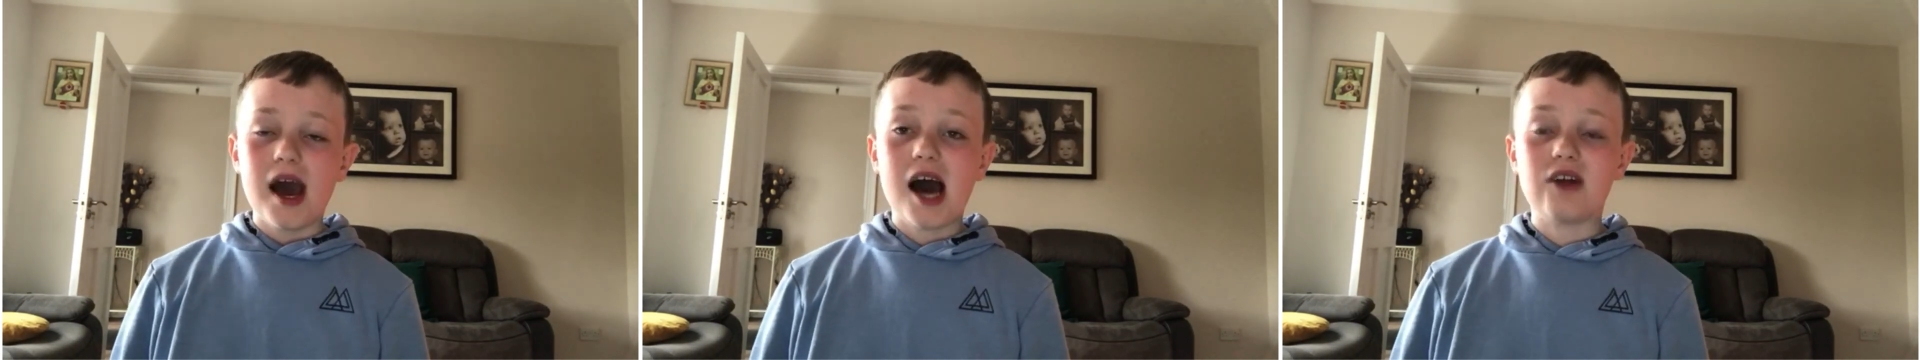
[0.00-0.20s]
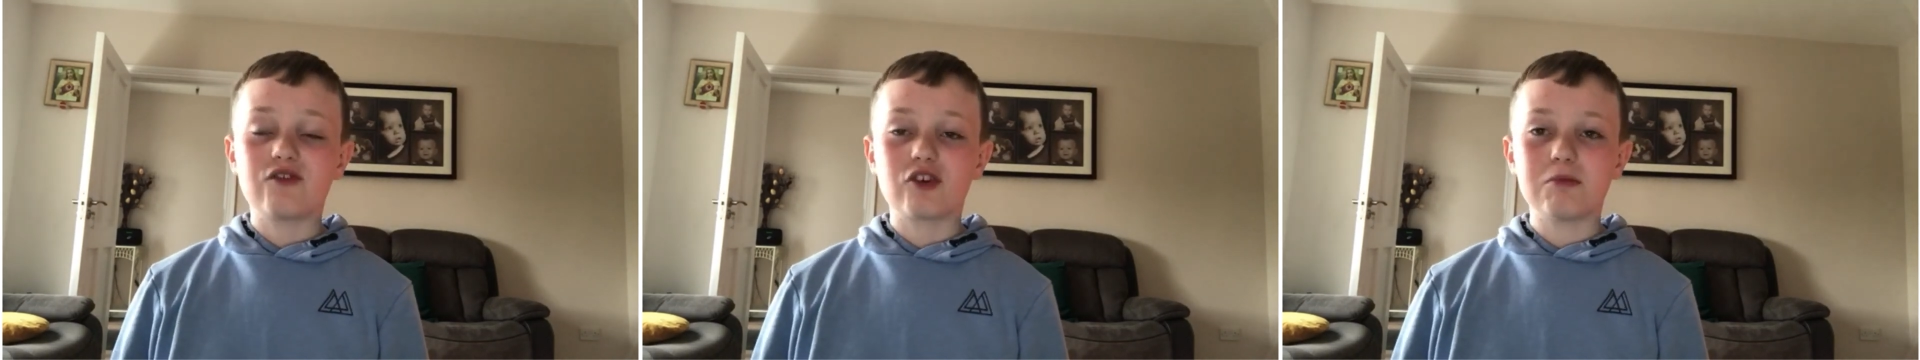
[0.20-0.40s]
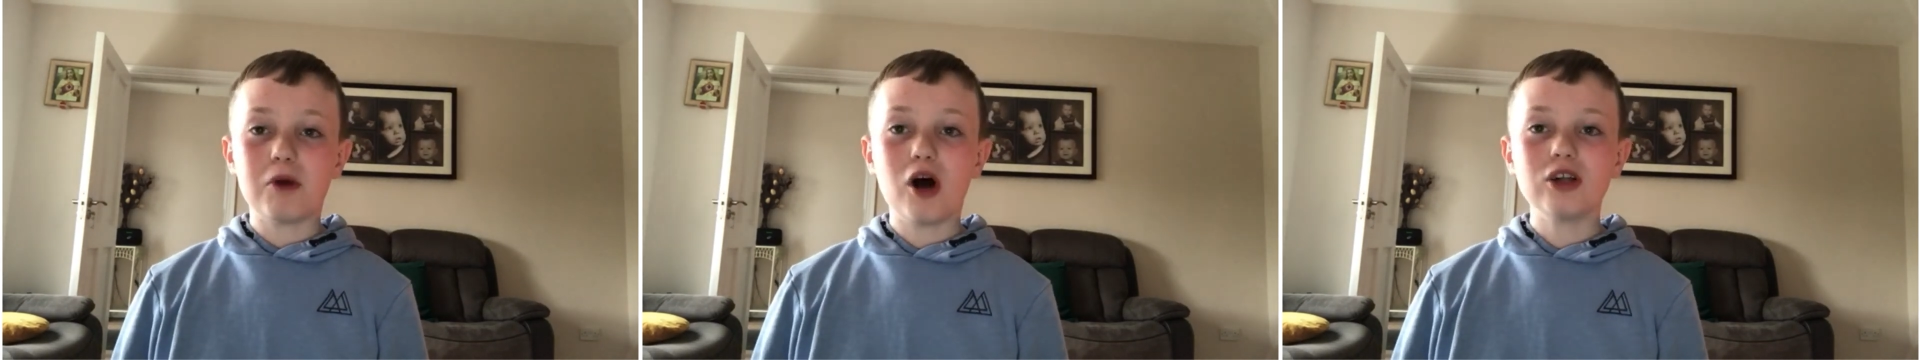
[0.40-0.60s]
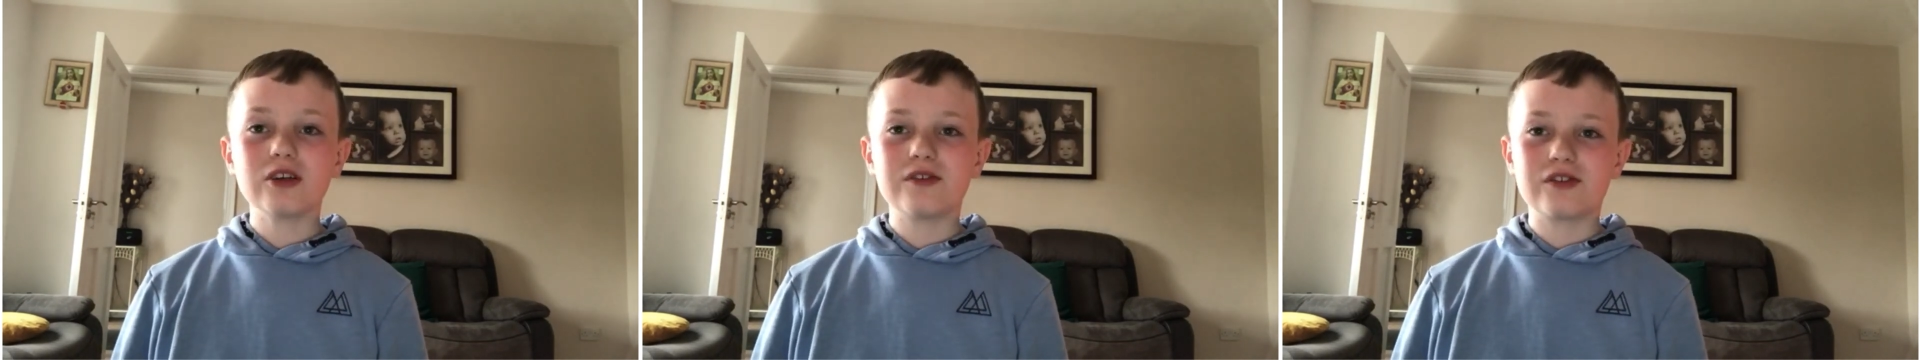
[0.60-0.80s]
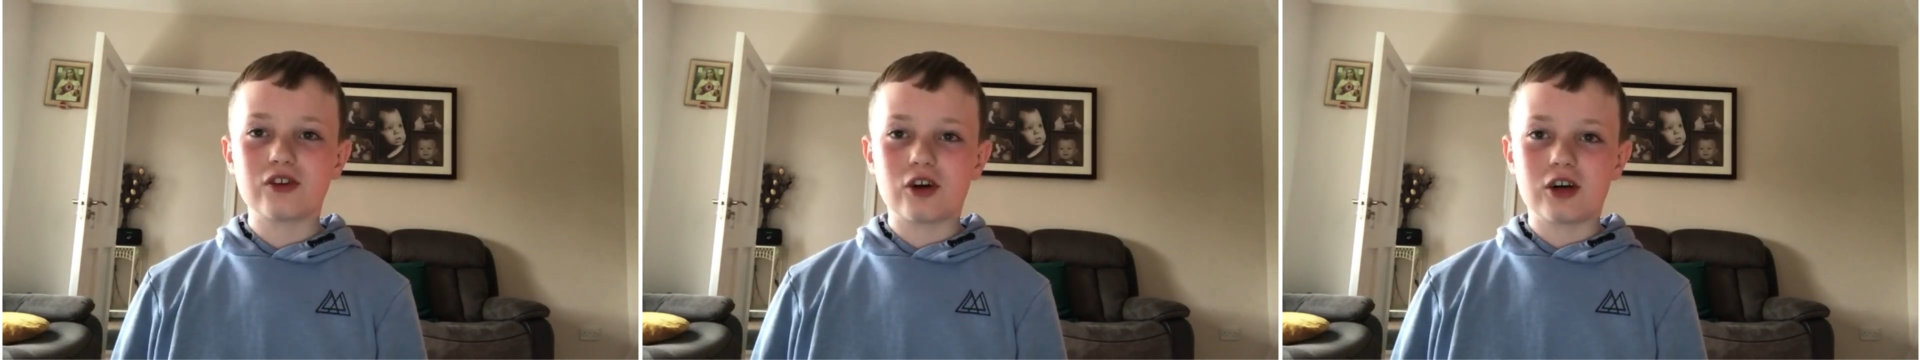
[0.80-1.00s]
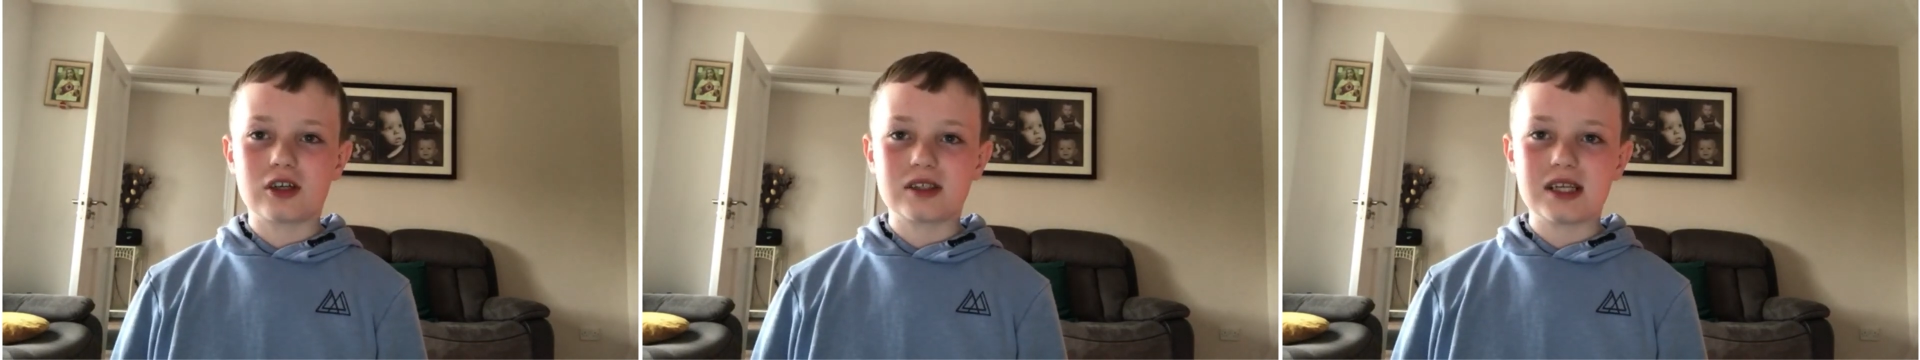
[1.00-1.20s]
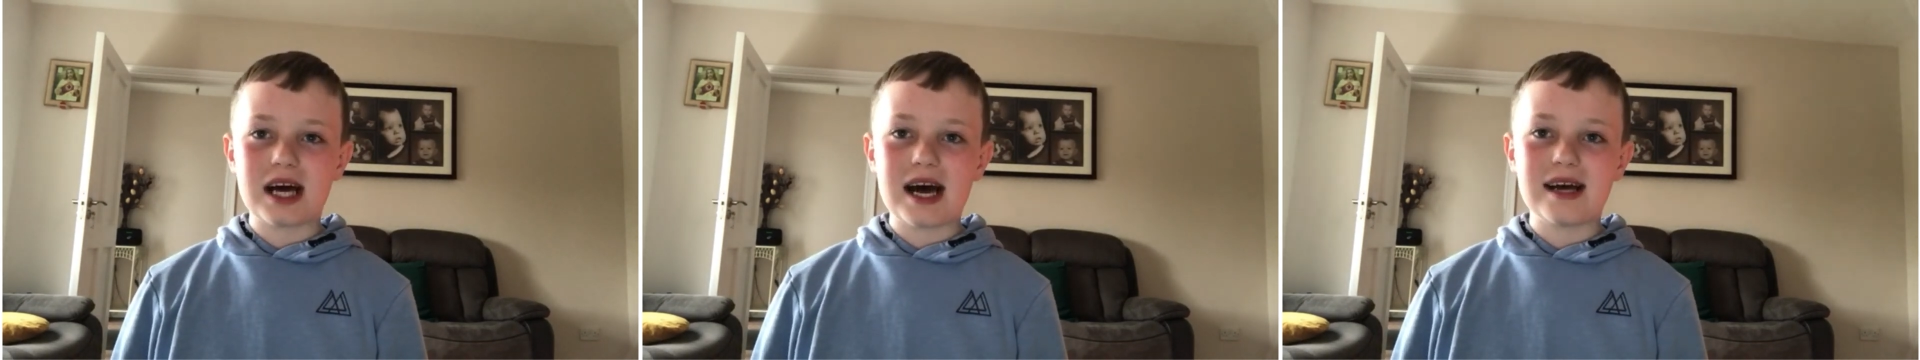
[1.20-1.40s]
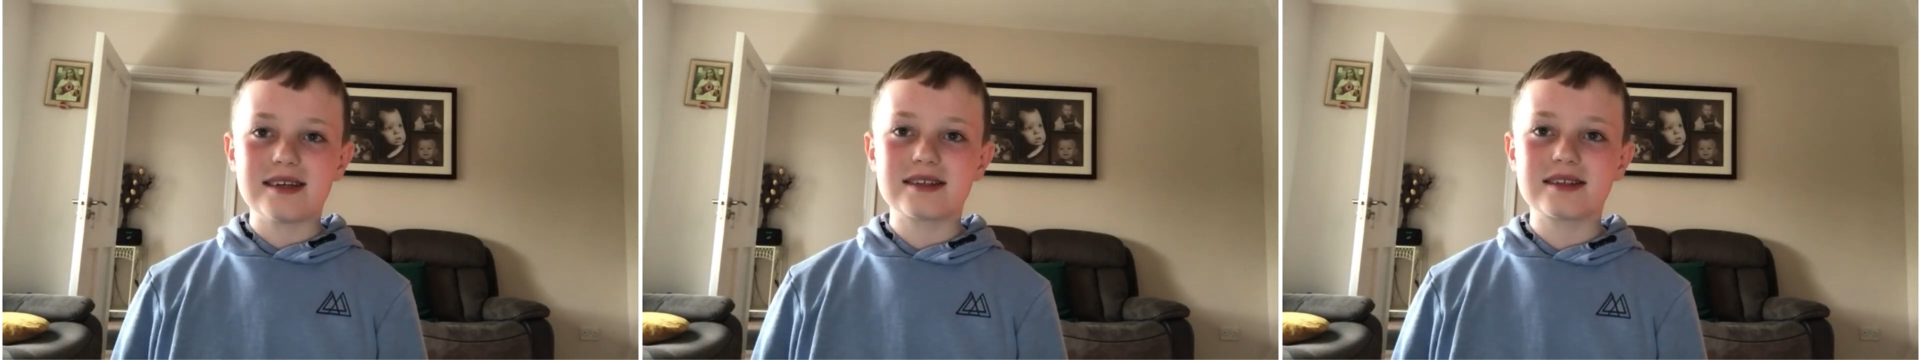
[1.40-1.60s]
And from all of third
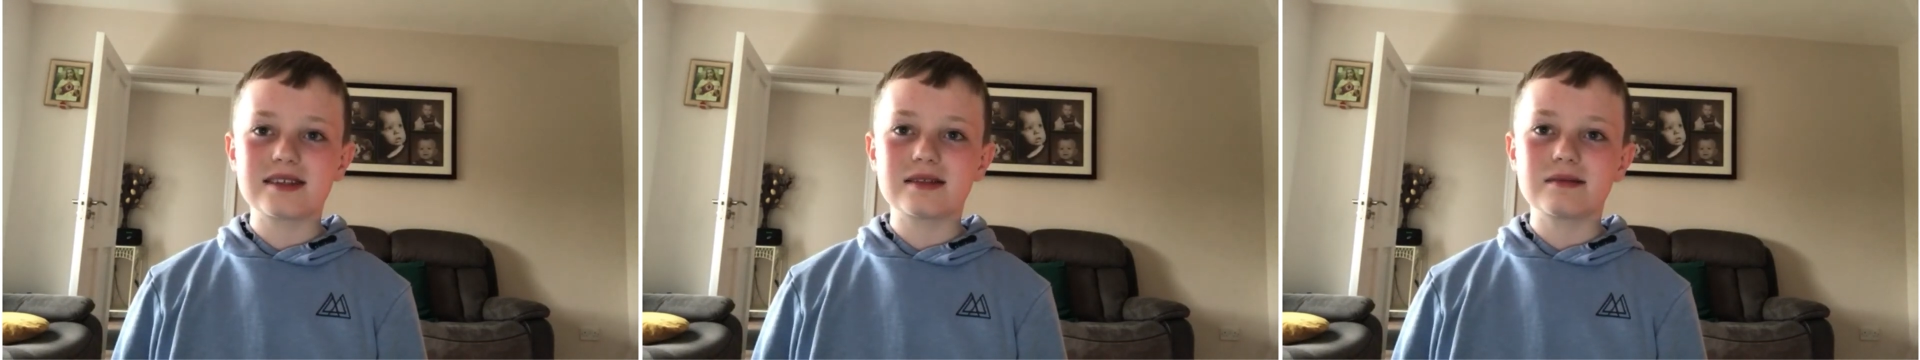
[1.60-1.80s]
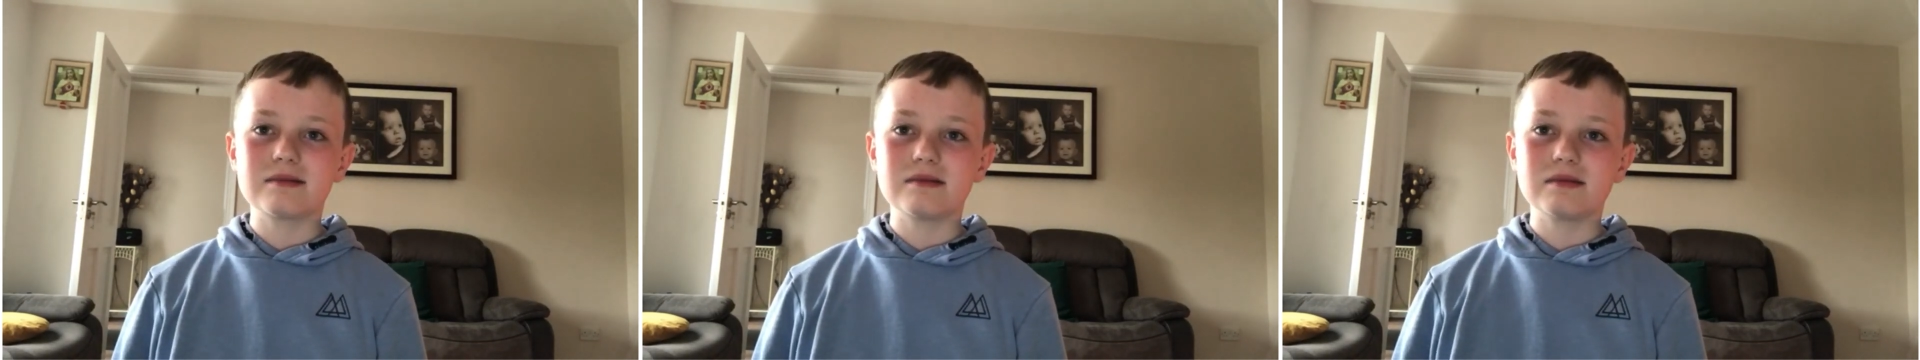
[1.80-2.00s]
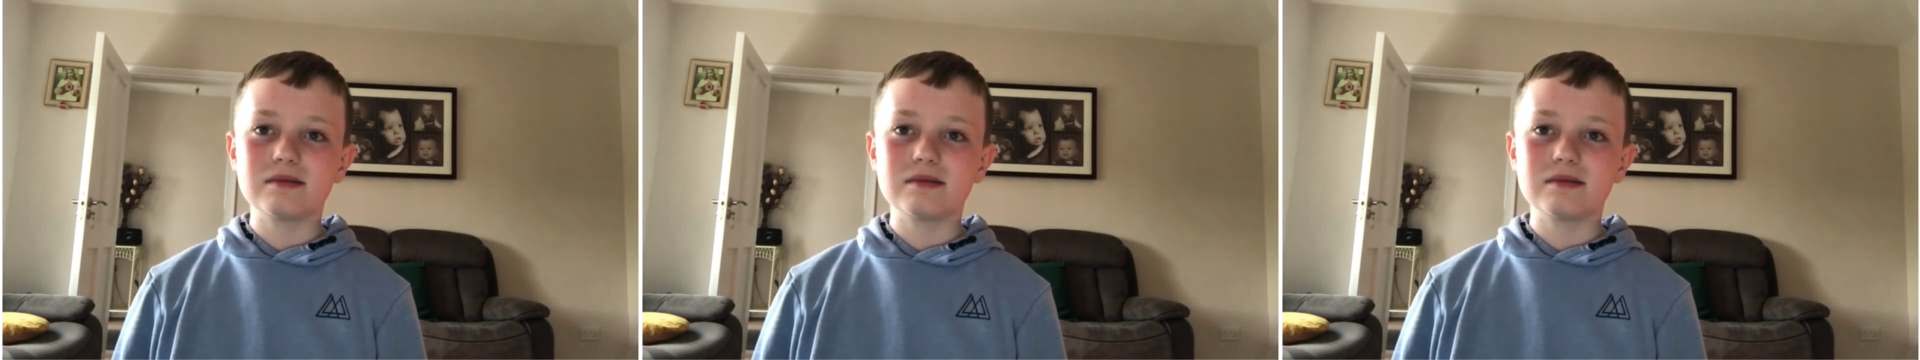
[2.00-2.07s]
class...